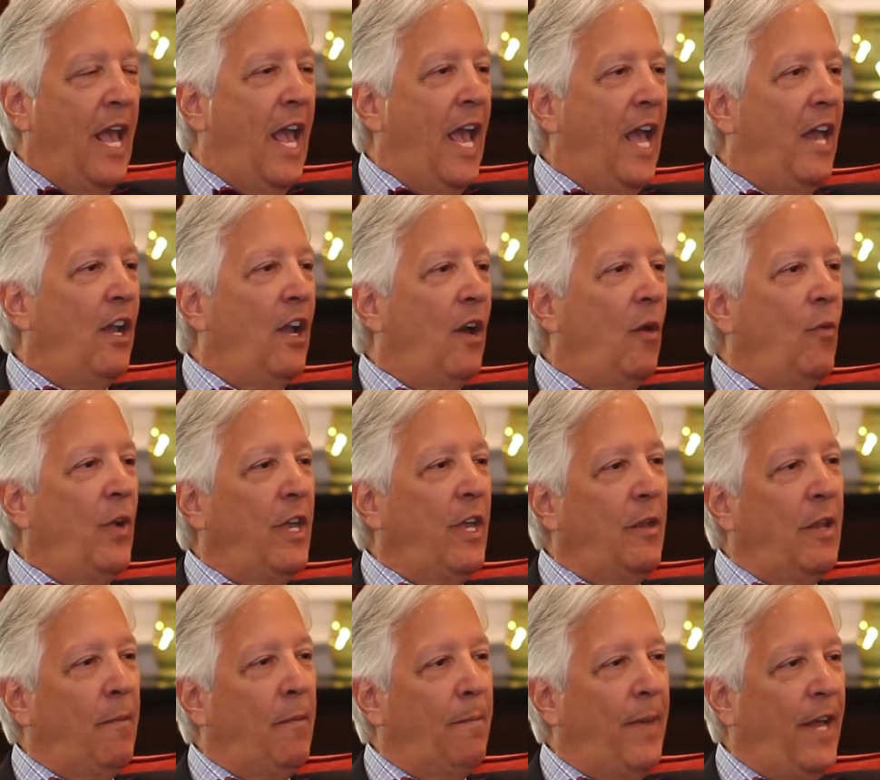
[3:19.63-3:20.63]
and we
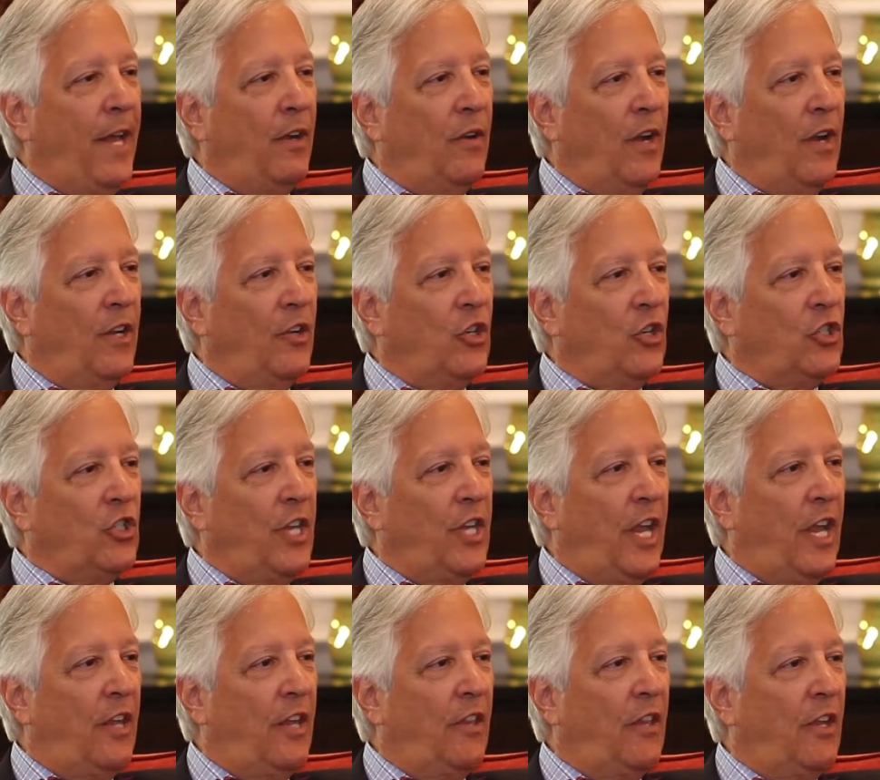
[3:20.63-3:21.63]
can better
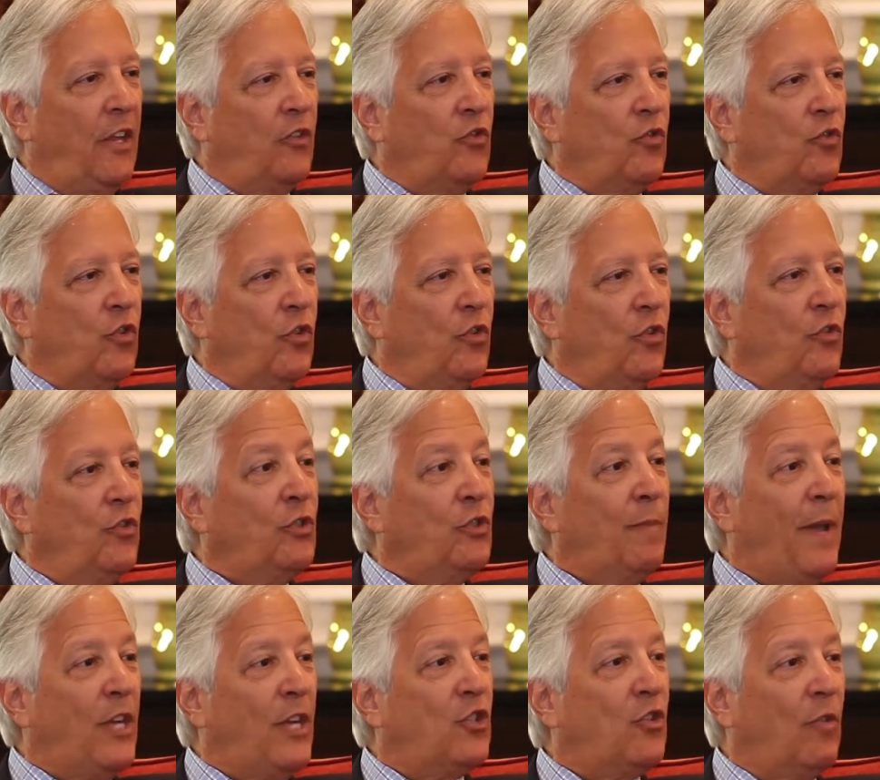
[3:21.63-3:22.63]
understand the true
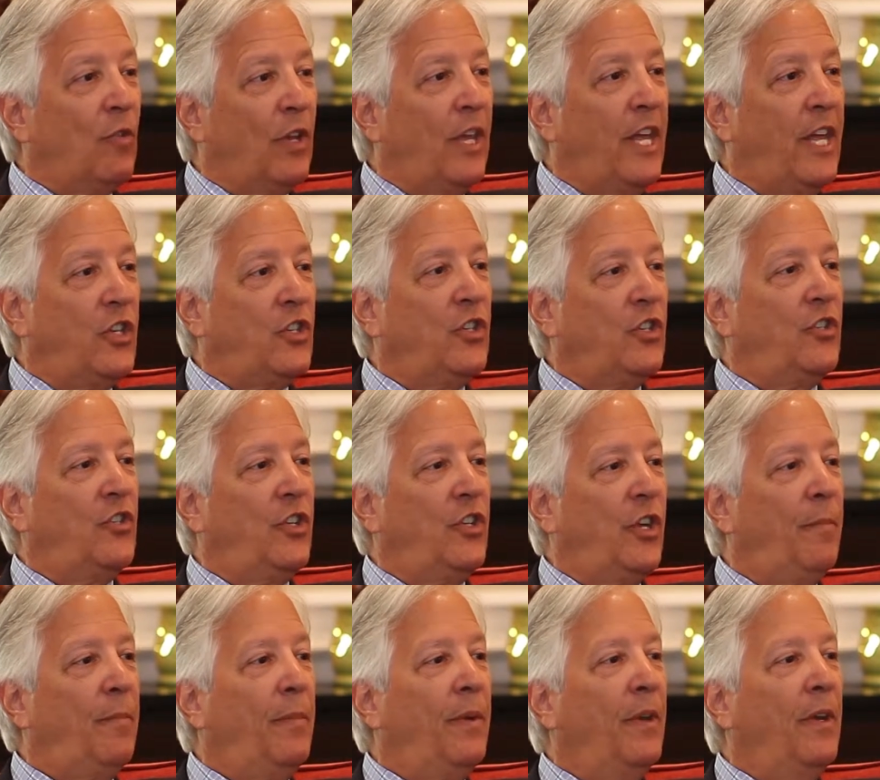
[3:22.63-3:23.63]
spatial
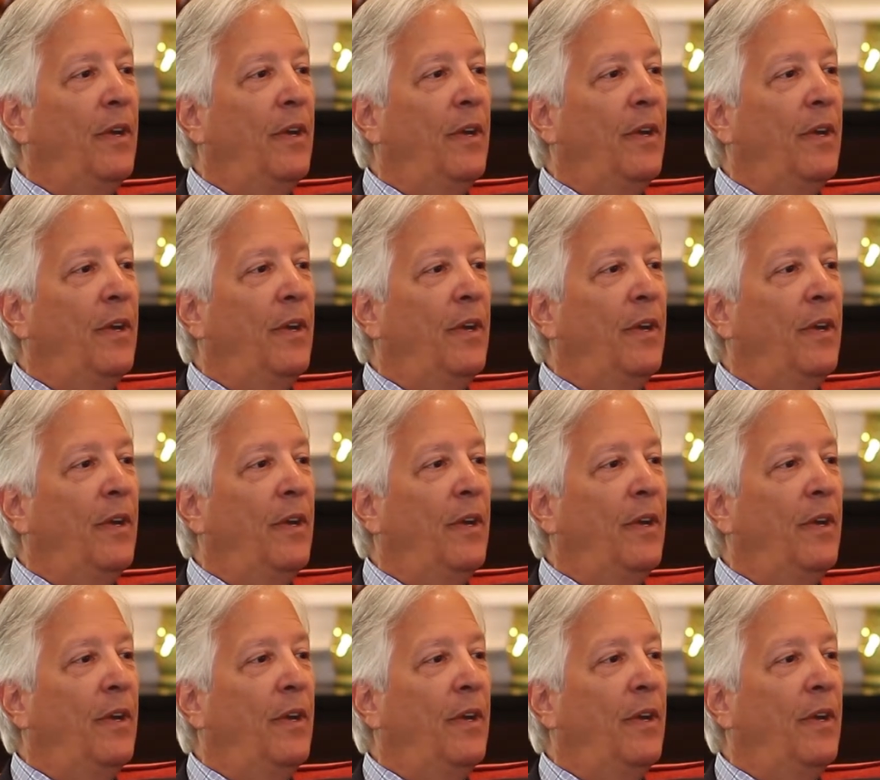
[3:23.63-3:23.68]
relationship